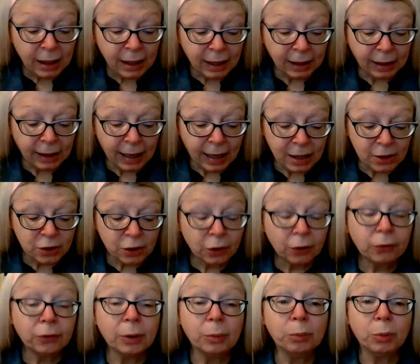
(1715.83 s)
and an answer
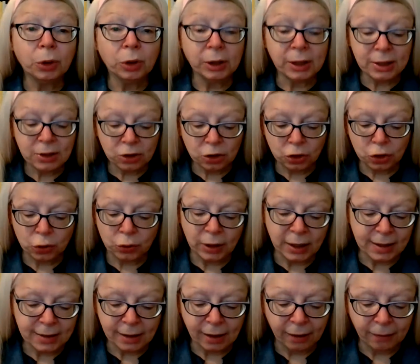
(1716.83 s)
from Bolus to
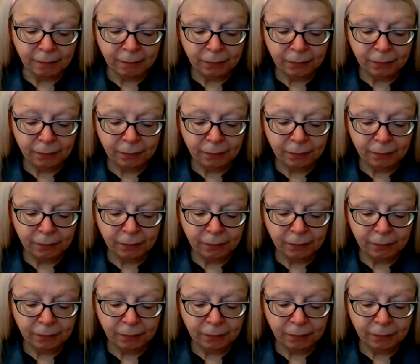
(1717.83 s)
Teresa.